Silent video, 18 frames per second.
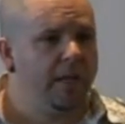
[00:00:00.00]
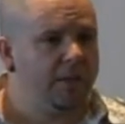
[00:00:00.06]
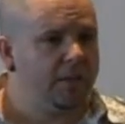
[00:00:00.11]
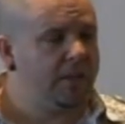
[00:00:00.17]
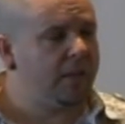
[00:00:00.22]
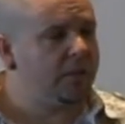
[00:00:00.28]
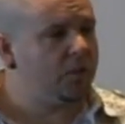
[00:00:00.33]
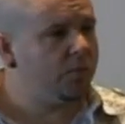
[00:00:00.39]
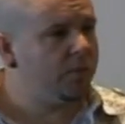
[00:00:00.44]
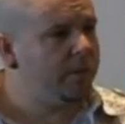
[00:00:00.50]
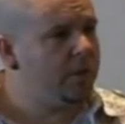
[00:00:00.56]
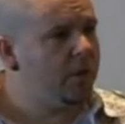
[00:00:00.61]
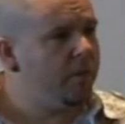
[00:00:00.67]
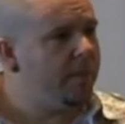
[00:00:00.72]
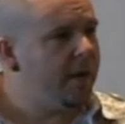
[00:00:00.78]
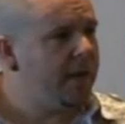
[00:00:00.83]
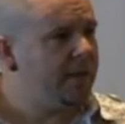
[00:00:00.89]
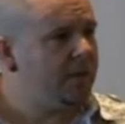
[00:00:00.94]
sensory
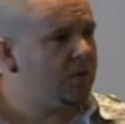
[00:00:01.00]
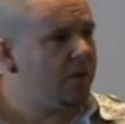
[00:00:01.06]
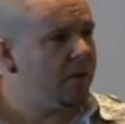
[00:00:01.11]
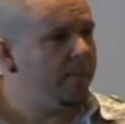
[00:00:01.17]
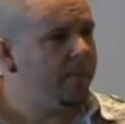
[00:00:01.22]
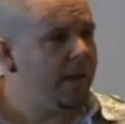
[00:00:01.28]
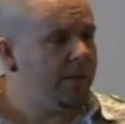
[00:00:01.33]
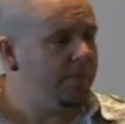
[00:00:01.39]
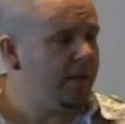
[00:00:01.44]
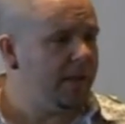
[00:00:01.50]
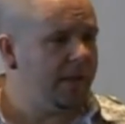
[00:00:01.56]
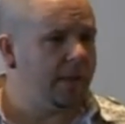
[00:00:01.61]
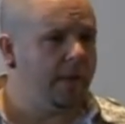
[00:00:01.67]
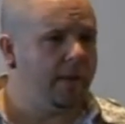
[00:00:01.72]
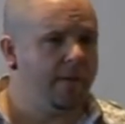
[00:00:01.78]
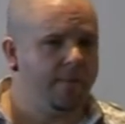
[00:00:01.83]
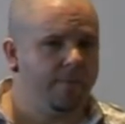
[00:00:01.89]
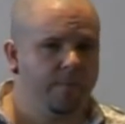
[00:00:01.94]
domains there may be.